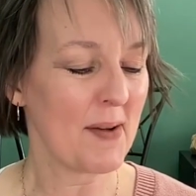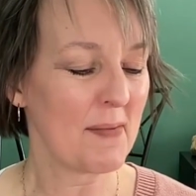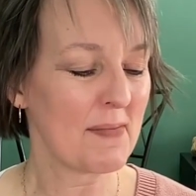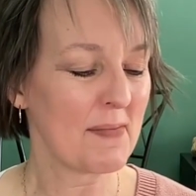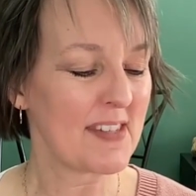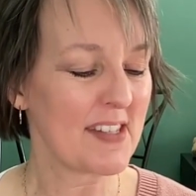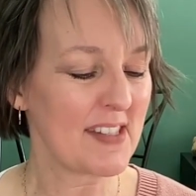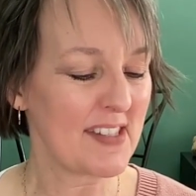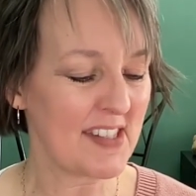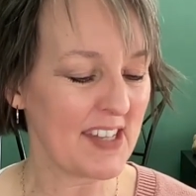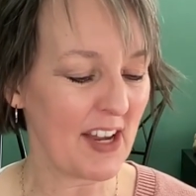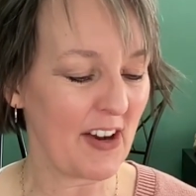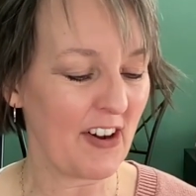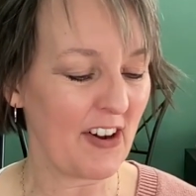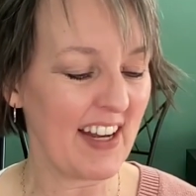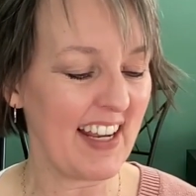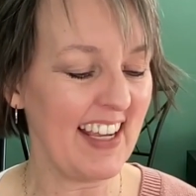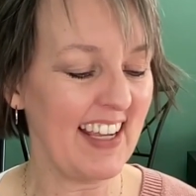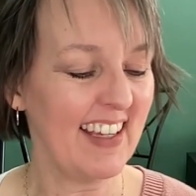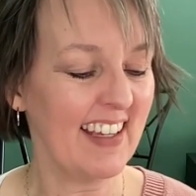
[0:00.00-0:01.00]

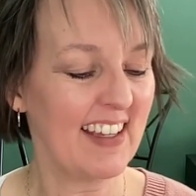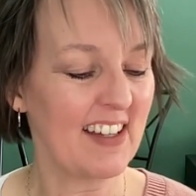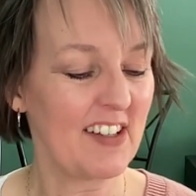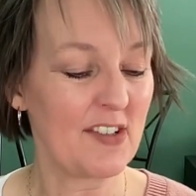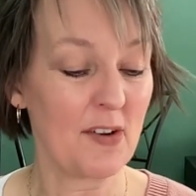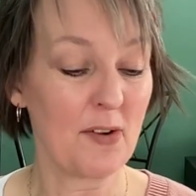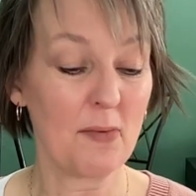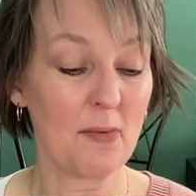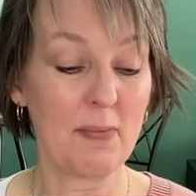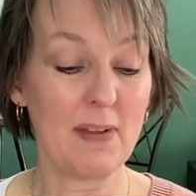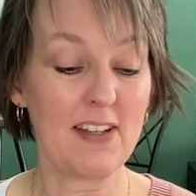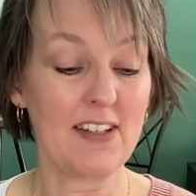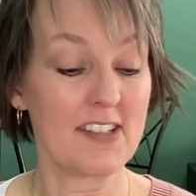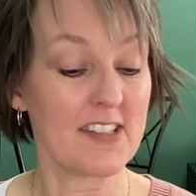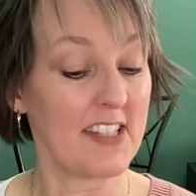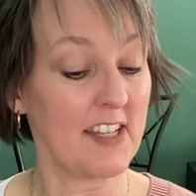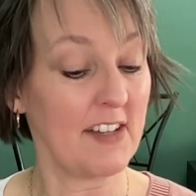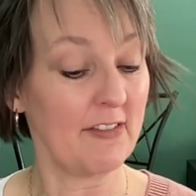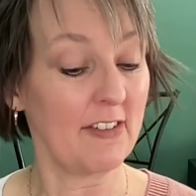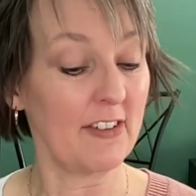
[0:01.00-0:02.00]
Sincerity. Don't be
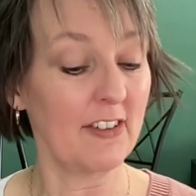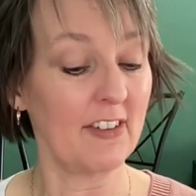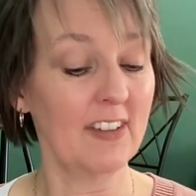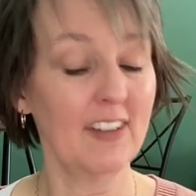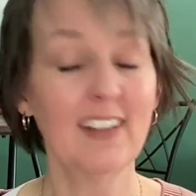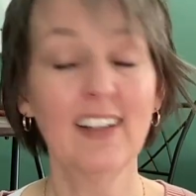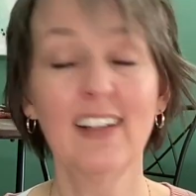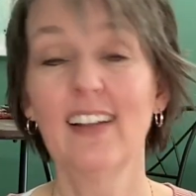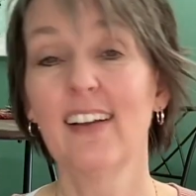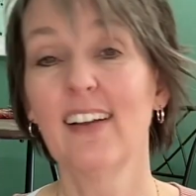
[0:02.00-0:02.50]
deceitful.